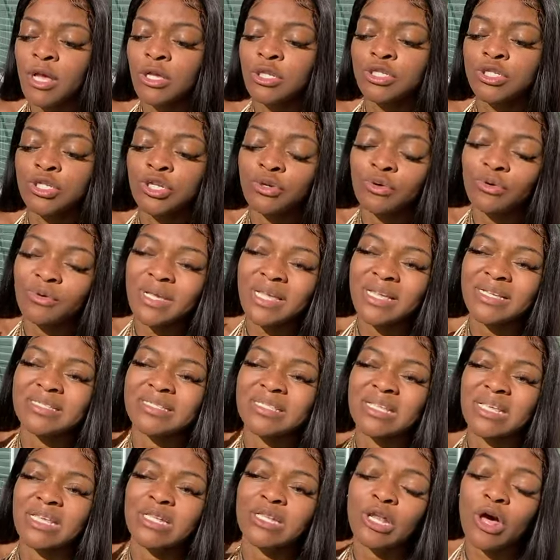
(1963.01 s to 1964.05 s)
2 is
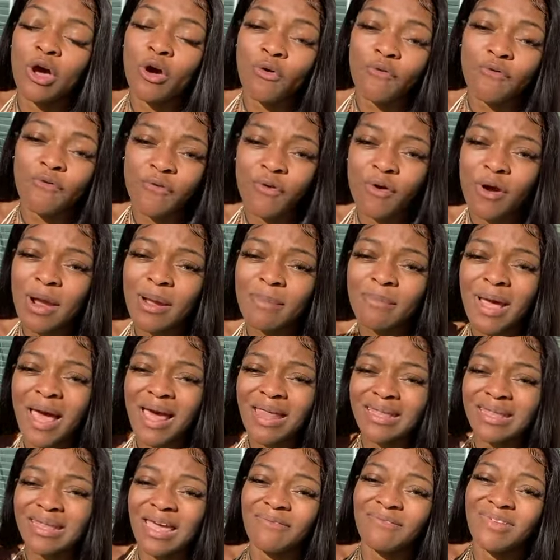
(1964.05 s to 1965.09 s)
the low form,
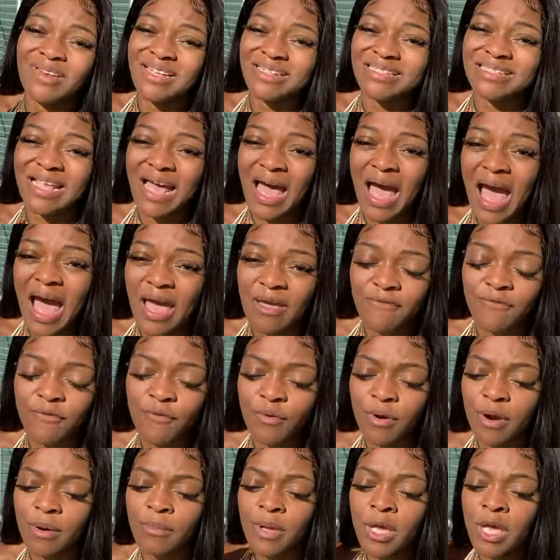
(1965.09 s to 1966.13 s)
11 is the high
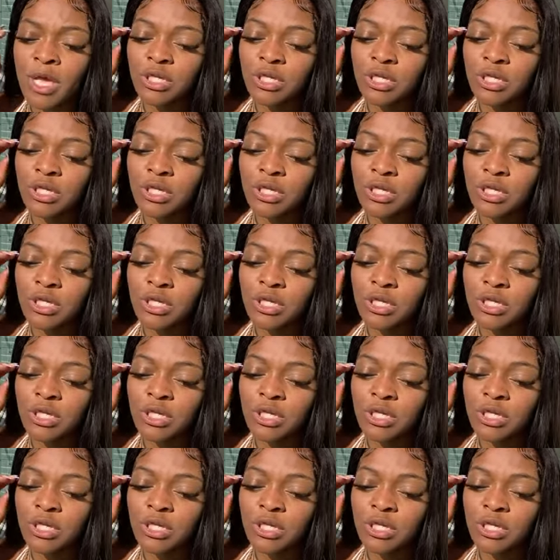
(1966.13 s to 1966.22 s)
form.